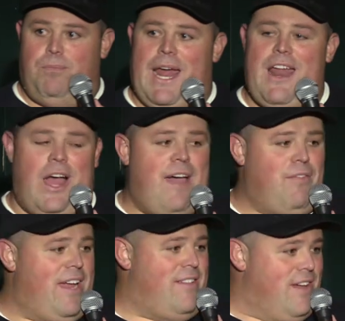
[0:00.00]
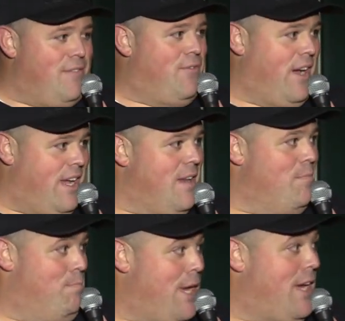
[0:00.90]
but I don't have like the
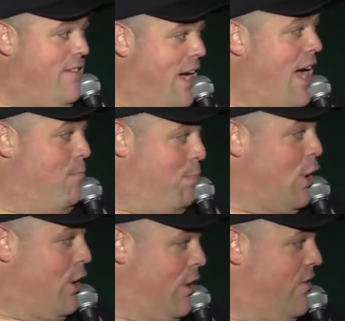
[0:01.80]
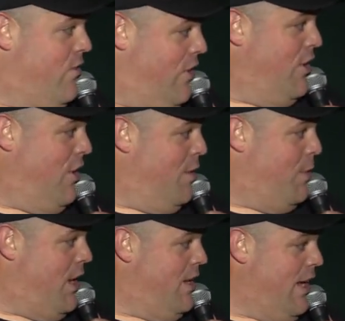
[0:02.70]
fucking big time perks. Do you know what I
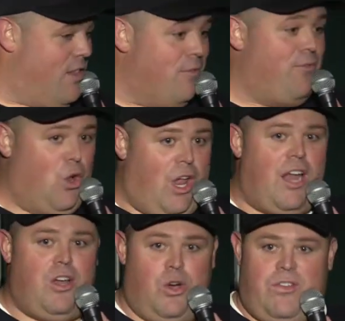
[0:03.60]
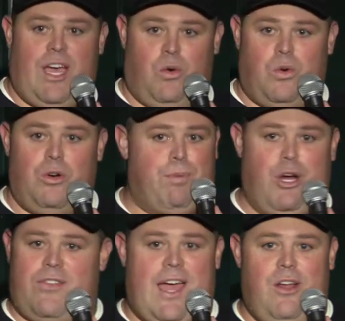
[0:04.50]
mean? Like the full on hotel room
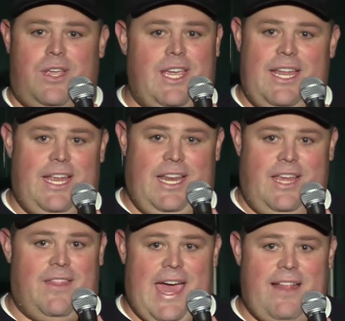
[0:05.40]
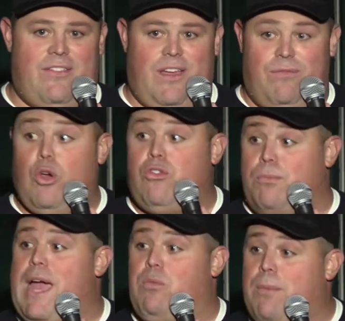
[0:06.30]
perks. I don't get any of that stuff. Those are
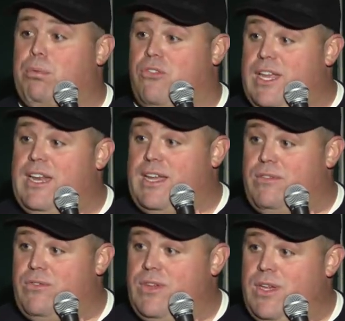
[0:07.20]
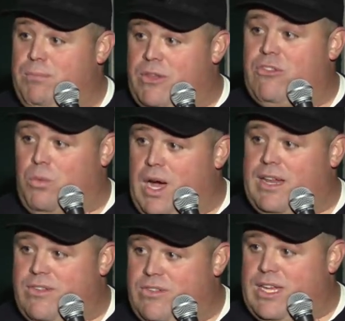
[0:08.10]
my representatives, Mr.
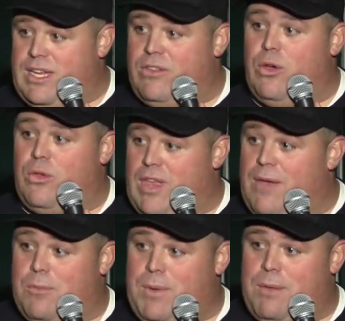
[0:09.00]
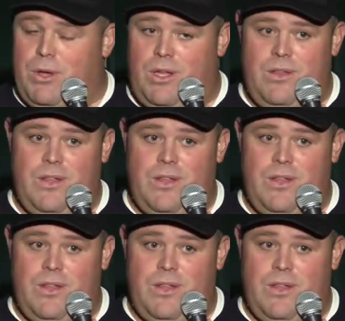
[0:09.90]
Weinstein, those types of people.